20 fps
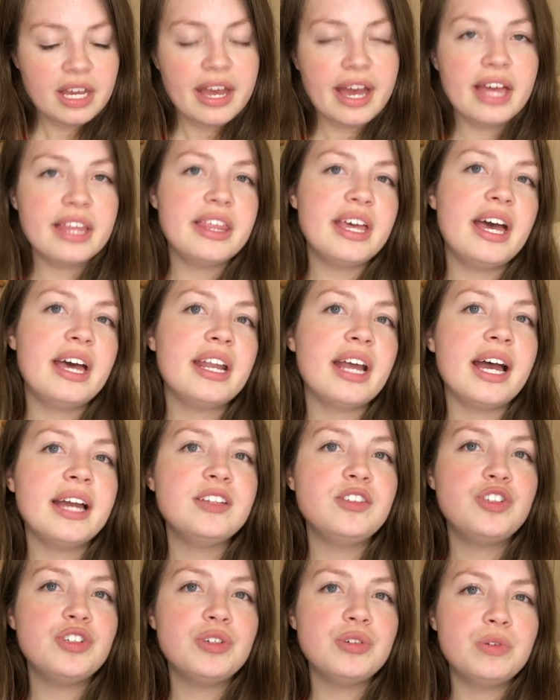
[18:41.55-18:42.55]
and then I
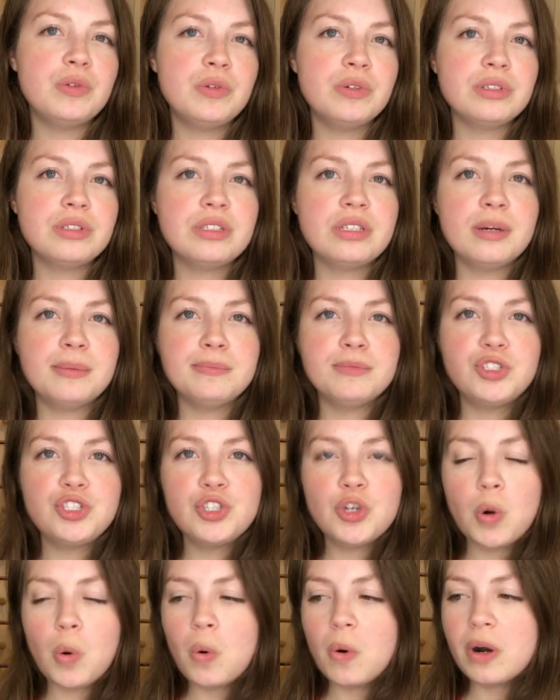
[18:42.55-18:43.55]
do some
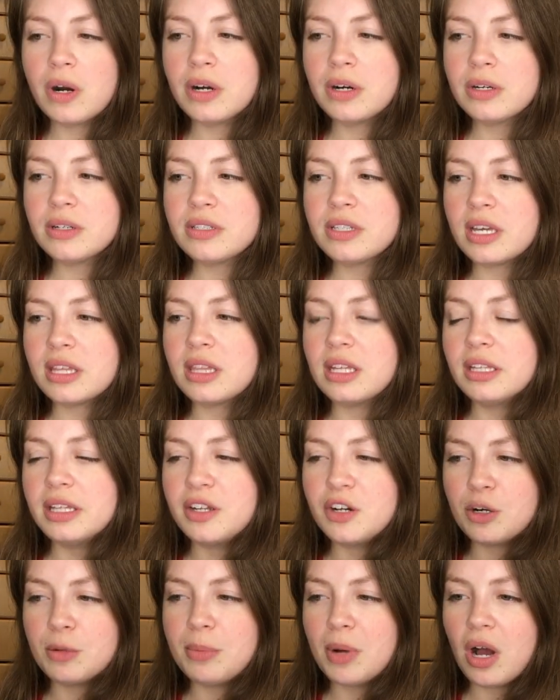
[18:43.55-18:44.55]
chores like the
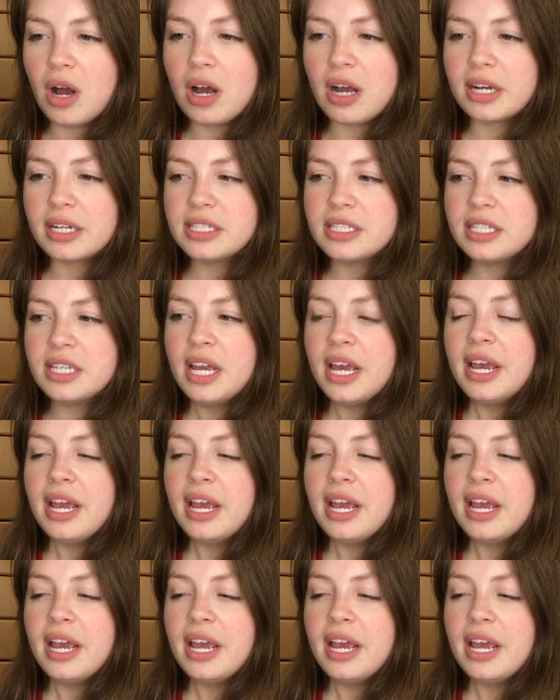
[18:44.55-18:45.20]
litter box